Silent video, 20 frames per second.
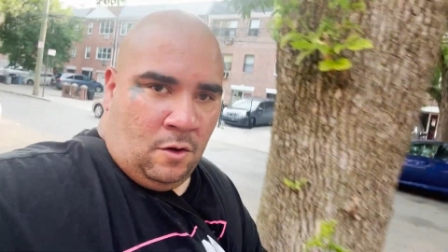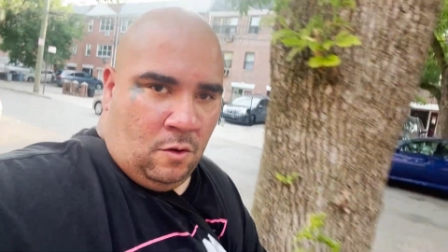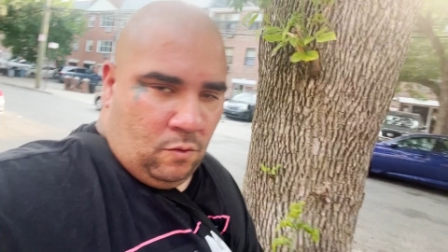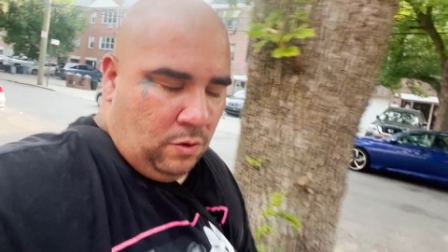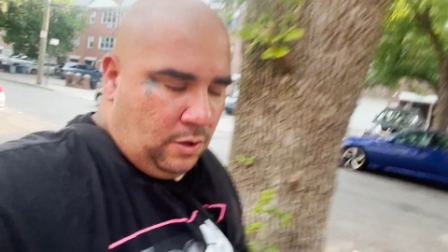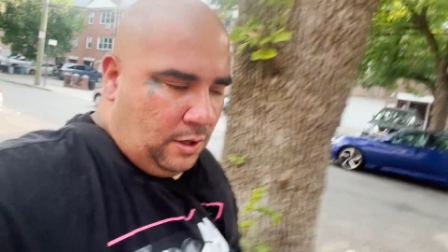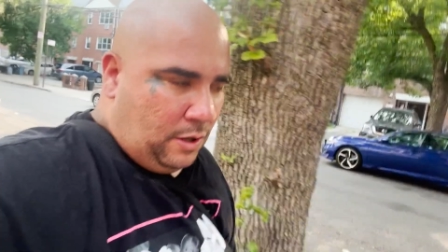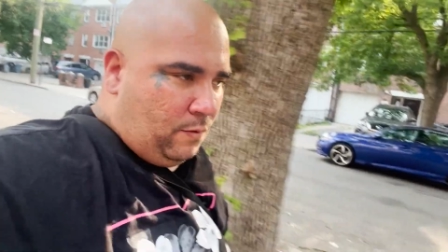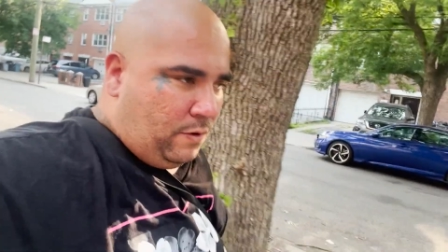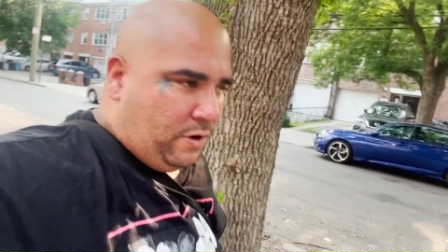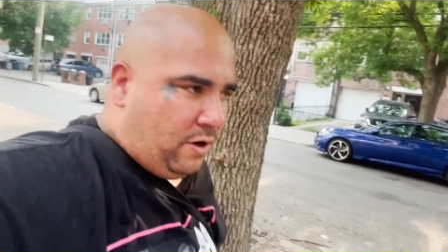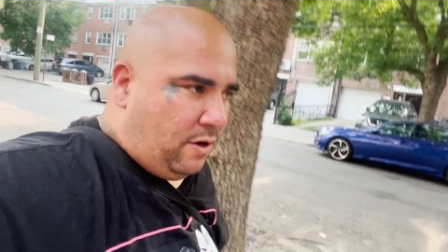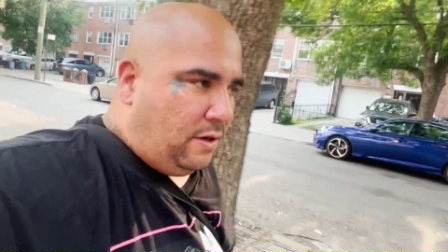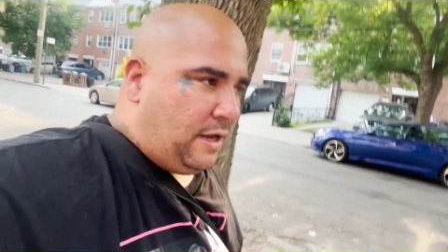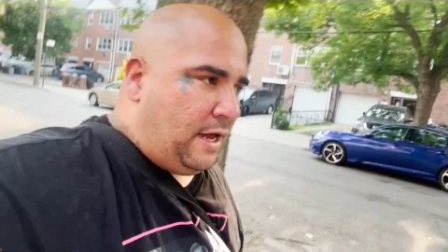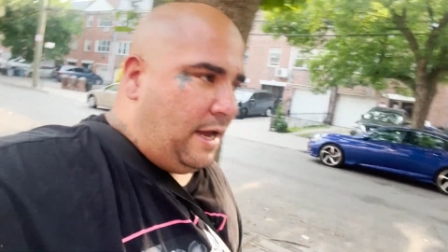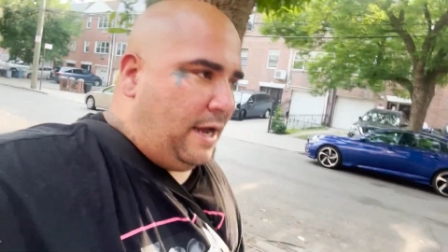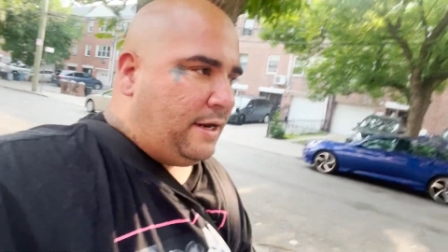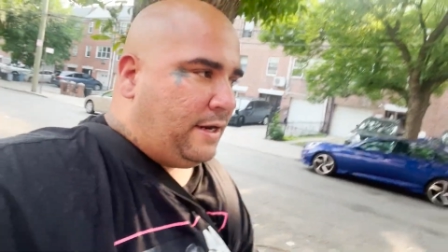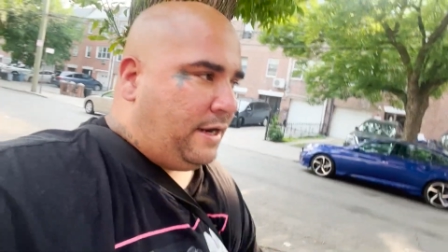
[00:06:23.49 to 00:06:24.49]
Well, I went
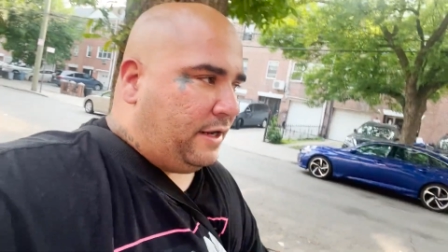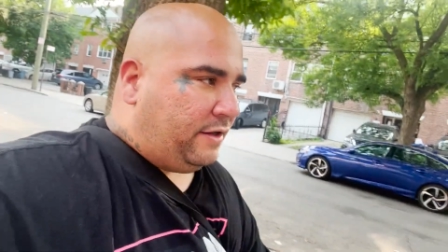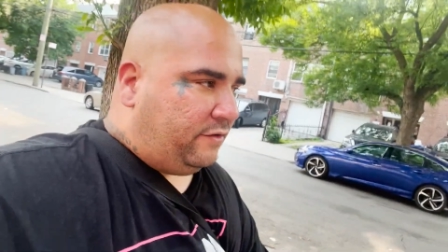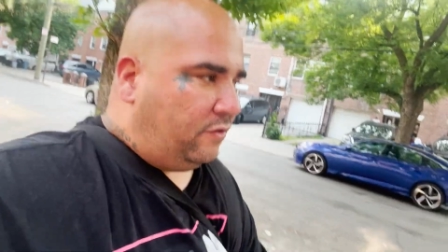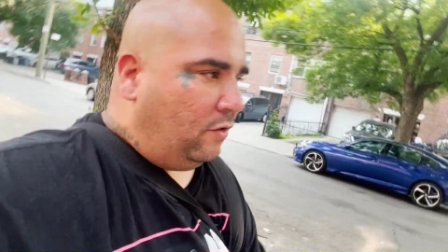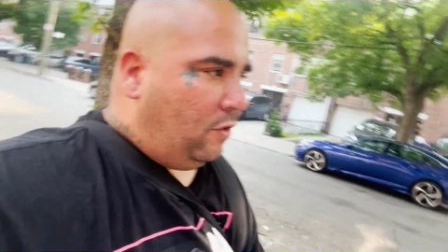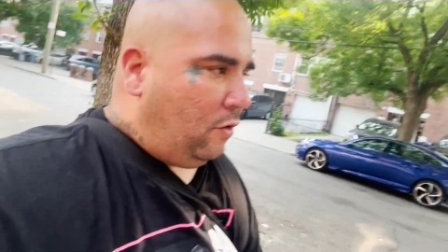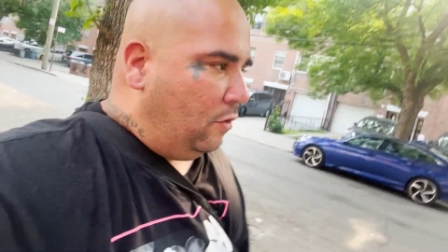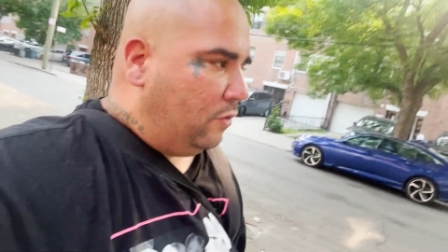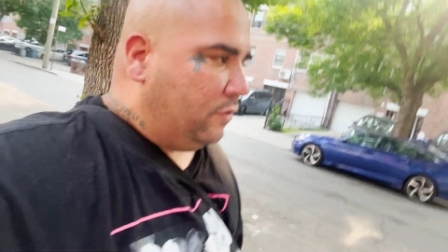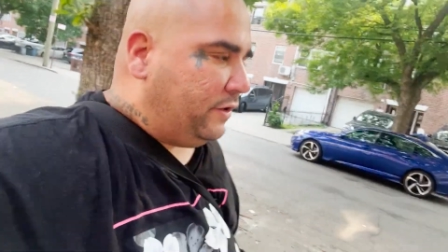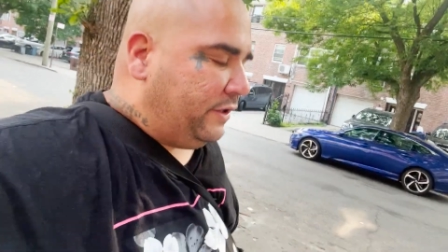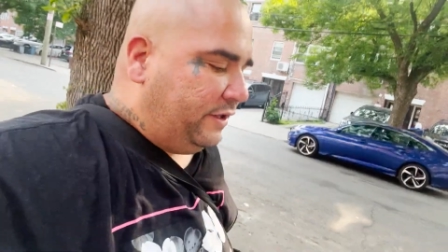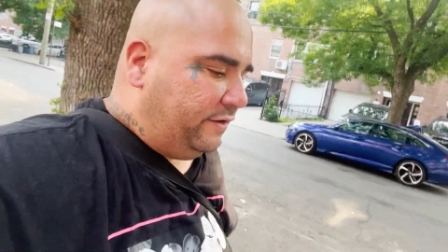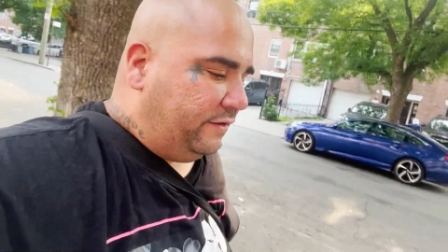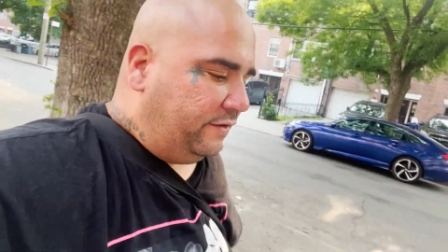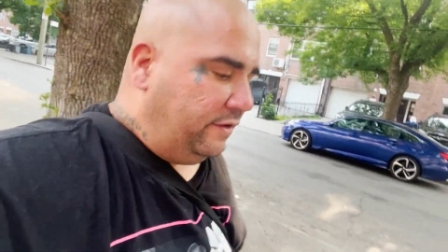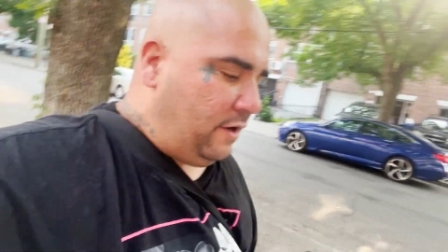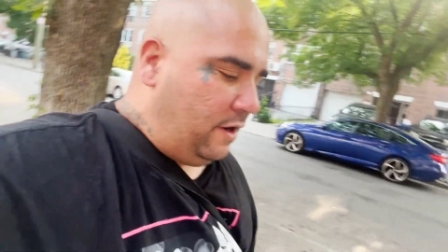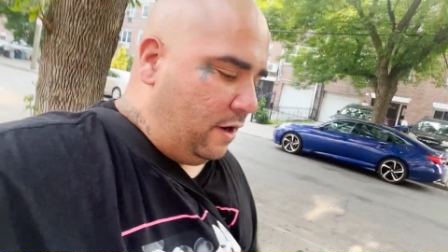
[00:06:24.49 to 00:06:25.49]
online, I saw all
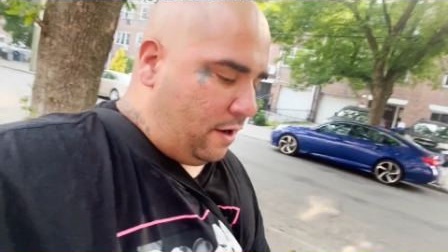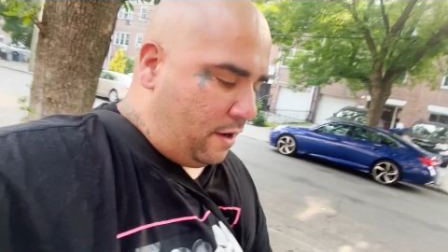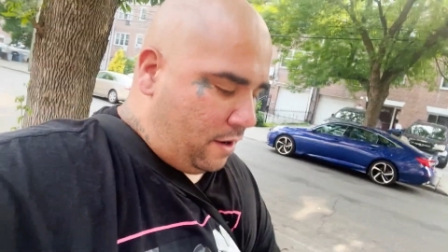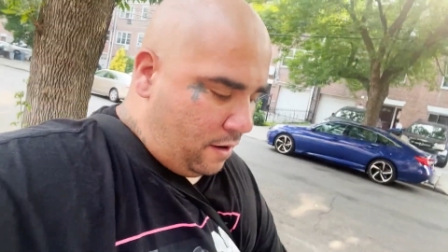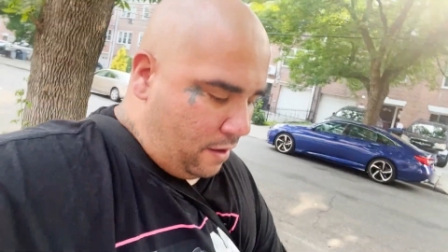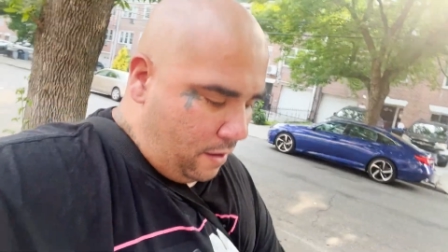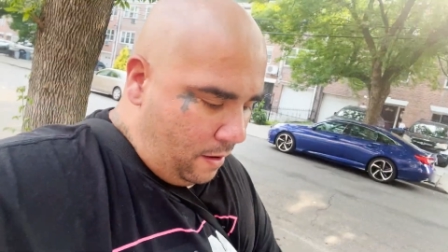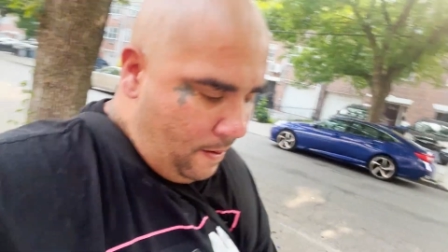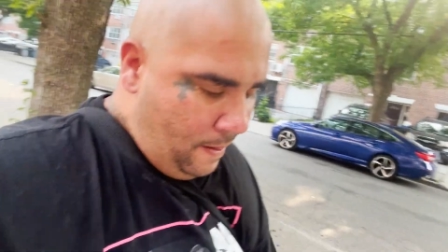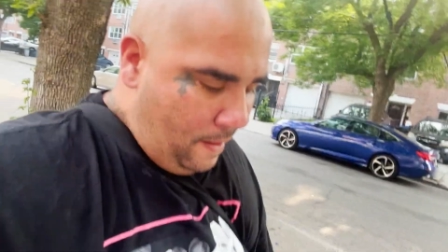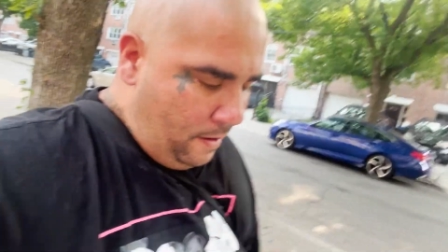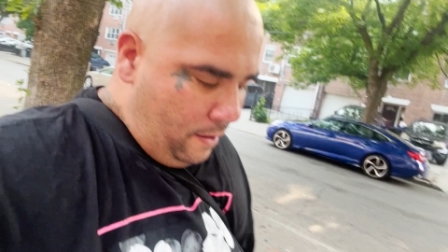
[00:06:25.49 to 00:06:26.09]
these uh,